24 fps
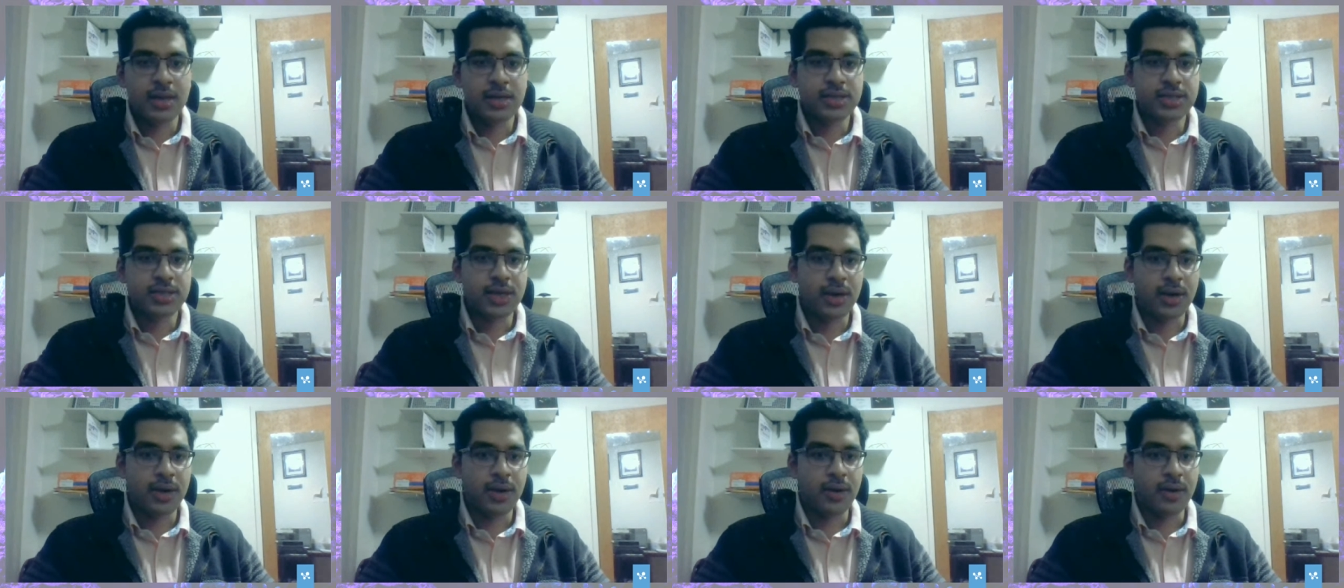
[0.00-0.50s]

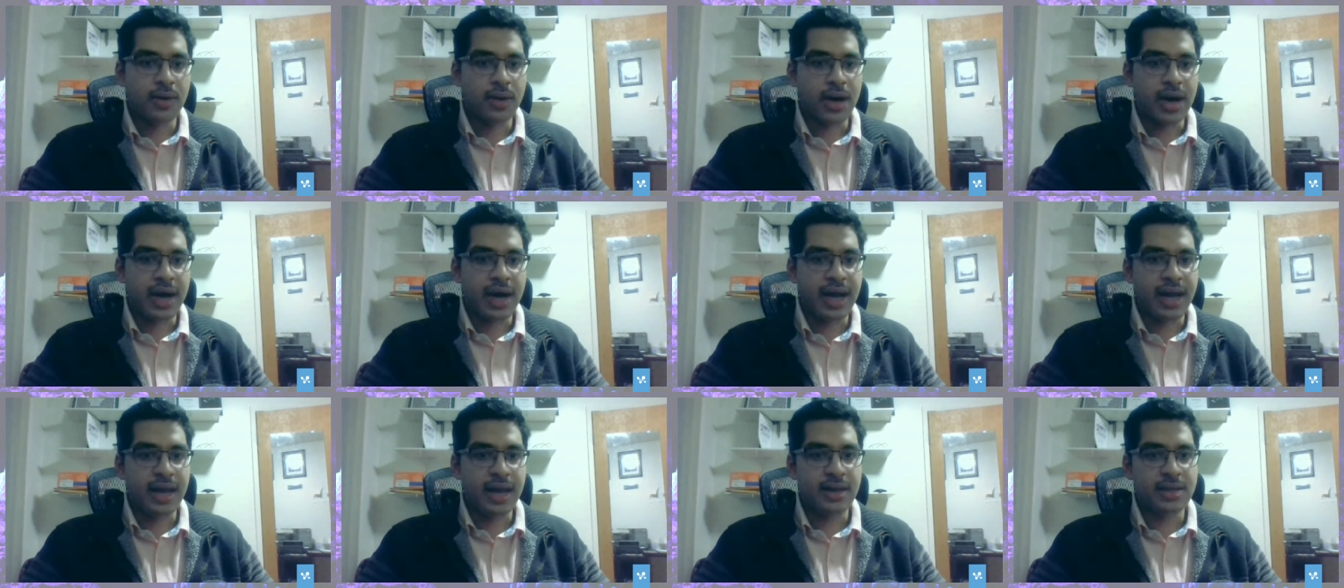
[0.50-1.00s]
So
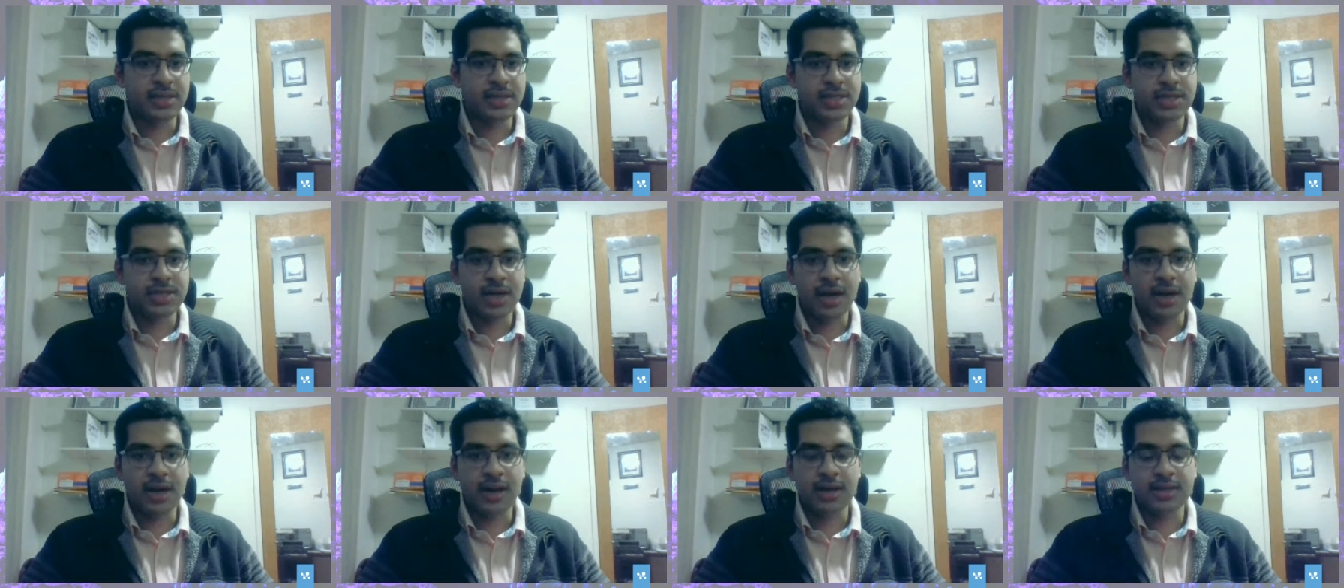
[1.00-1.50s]

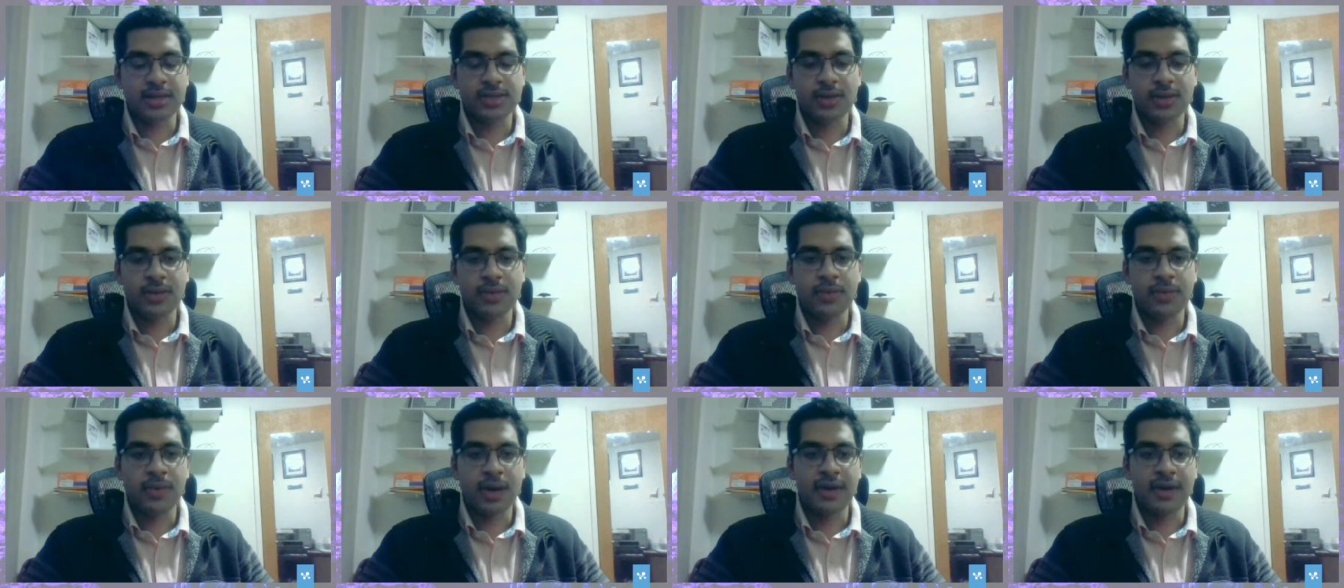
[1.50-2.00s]

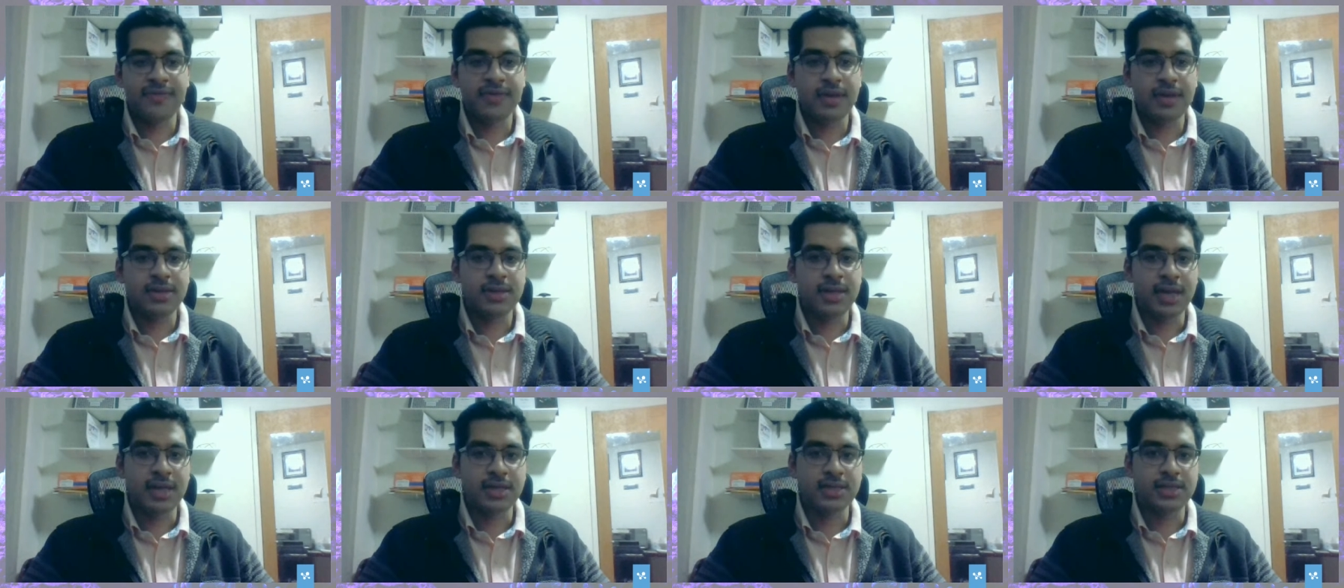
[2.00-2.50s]
one of
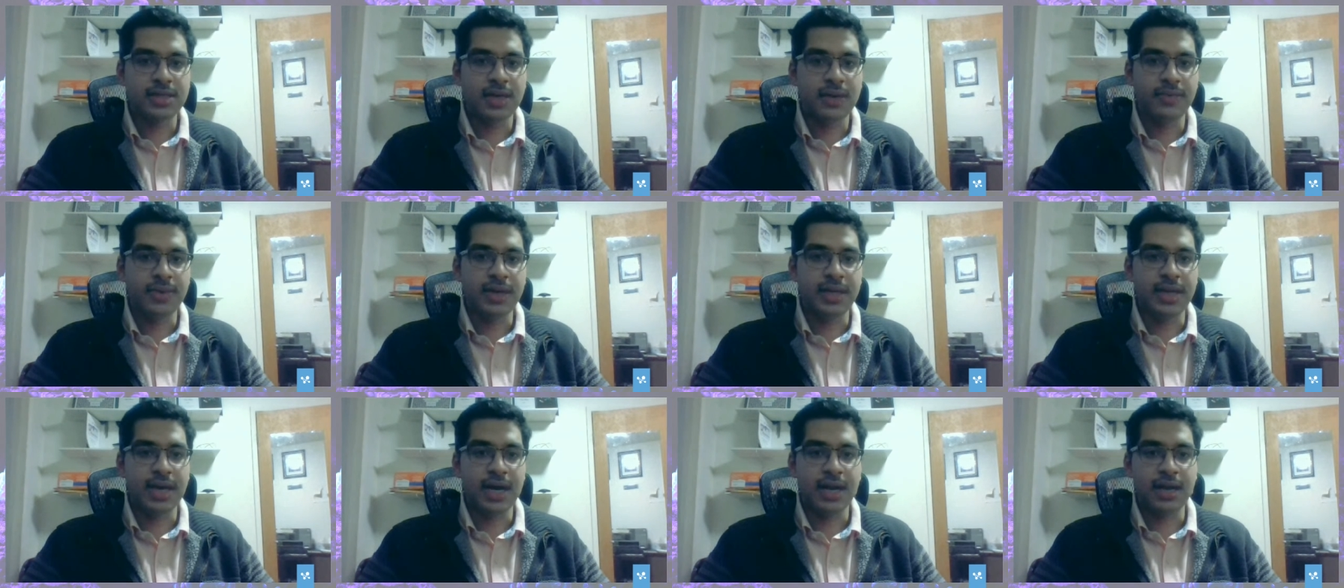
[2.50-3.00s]
the things that
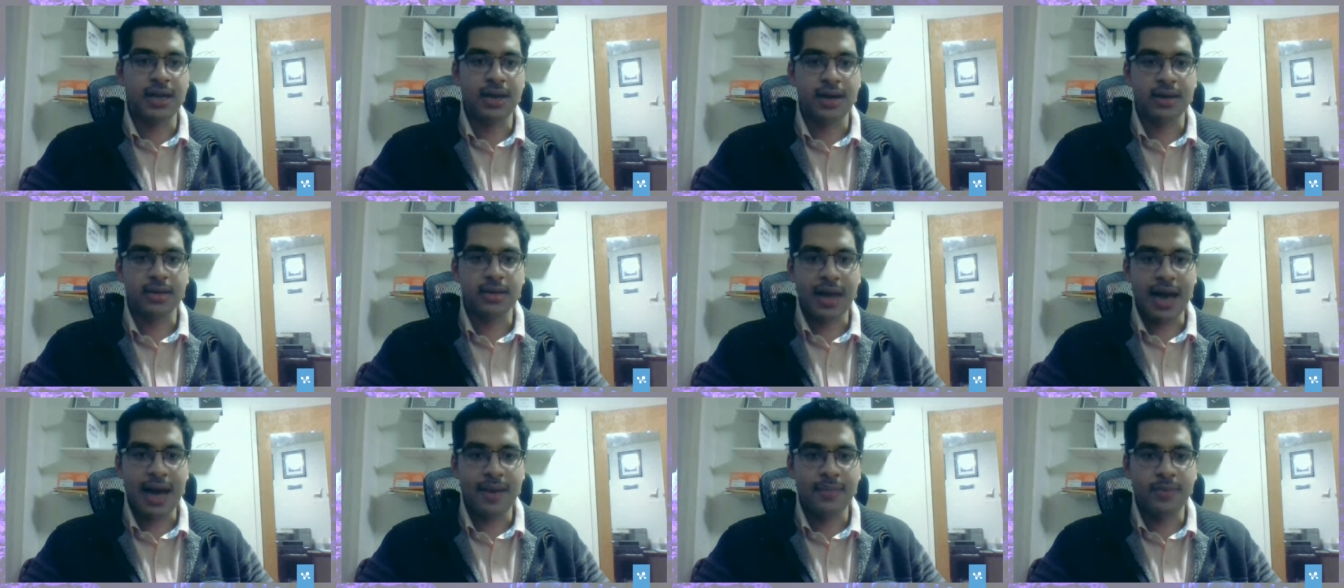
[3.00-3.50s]
we did in
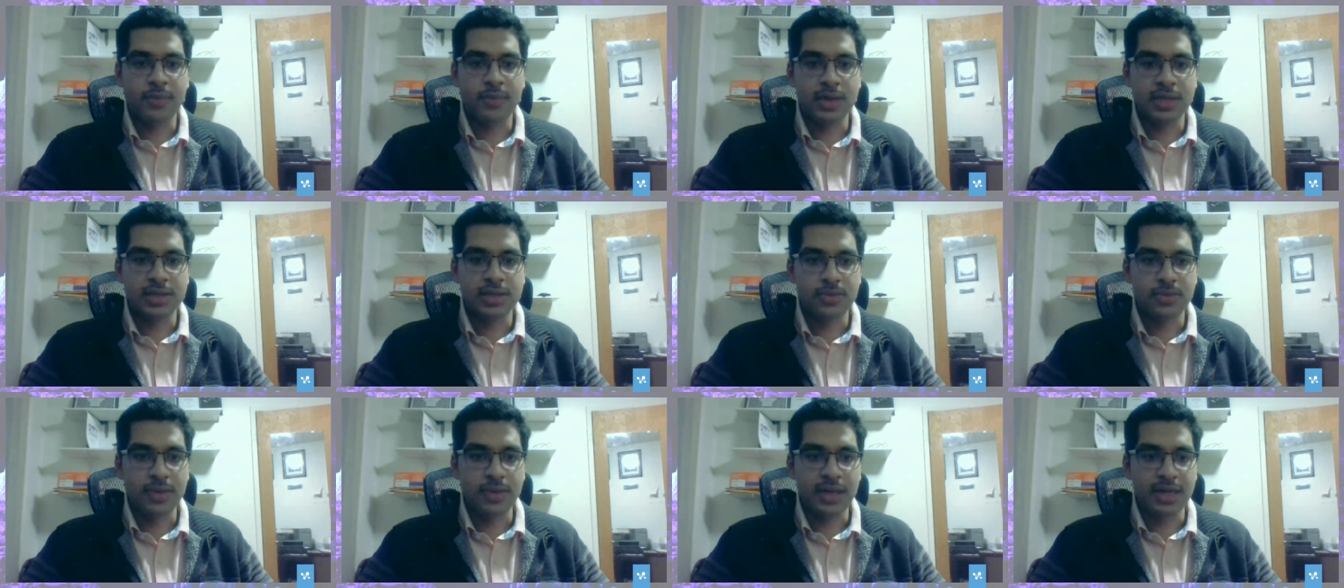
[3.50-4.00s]
our lab
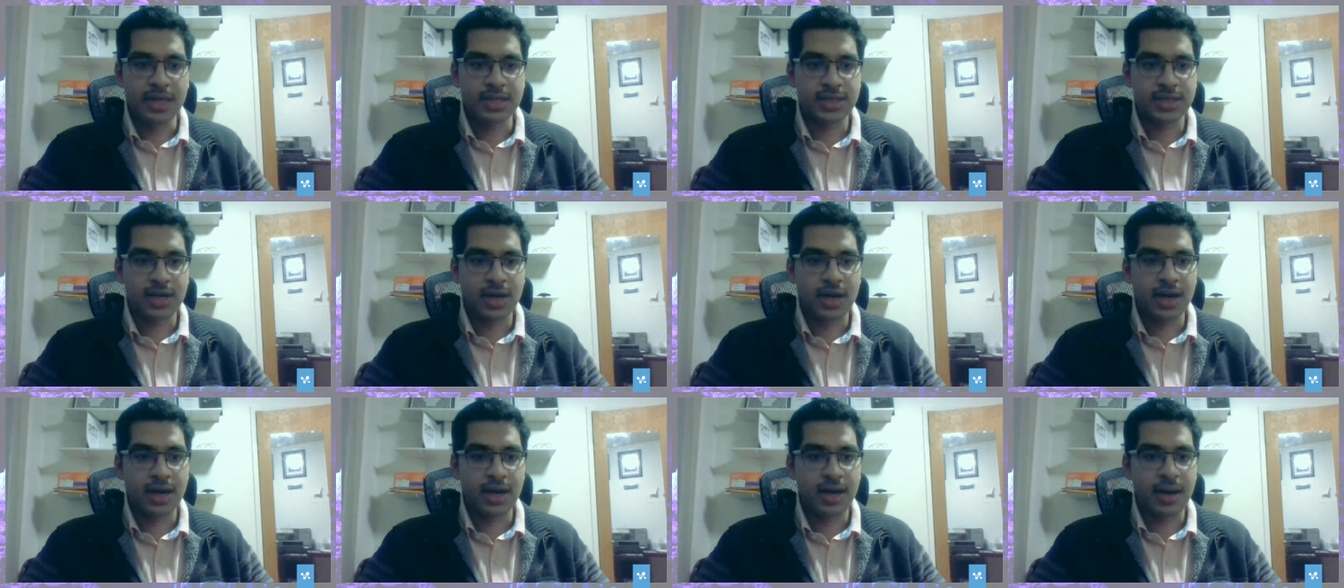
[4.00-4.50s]
was we
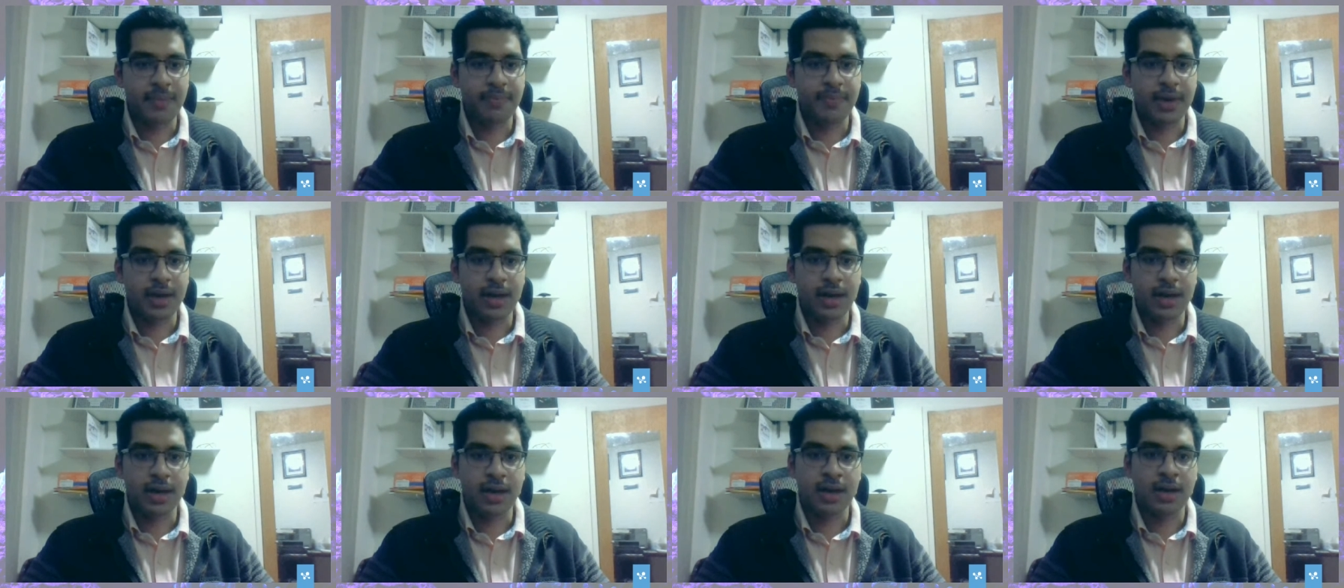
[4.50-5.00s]
started up
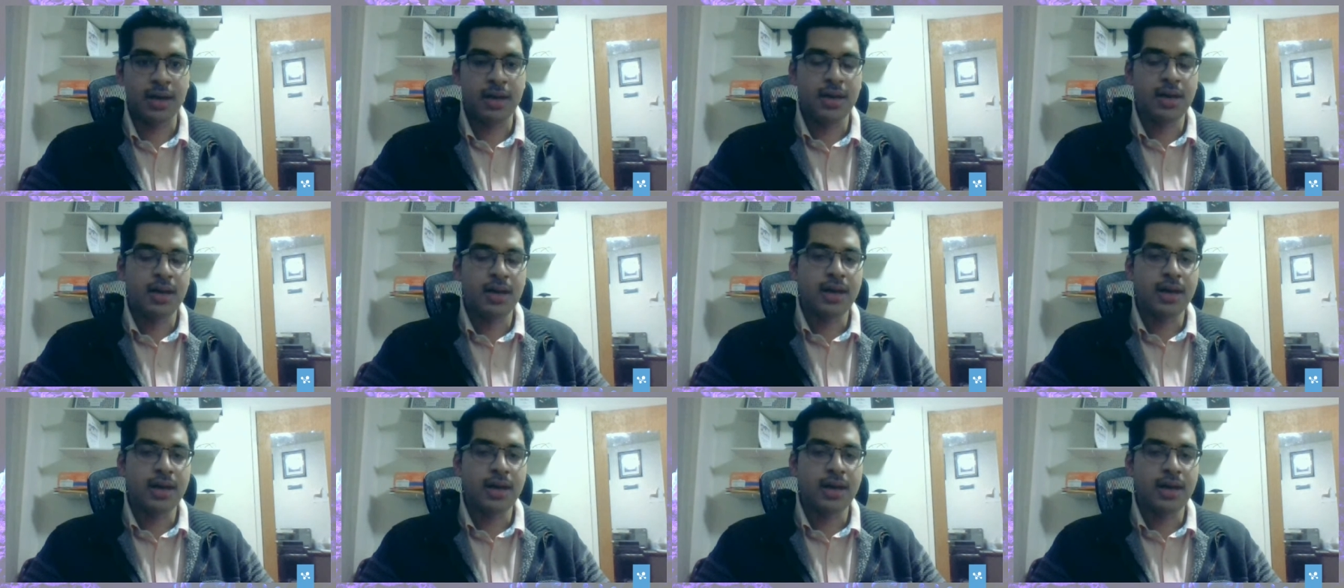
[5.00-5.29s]
a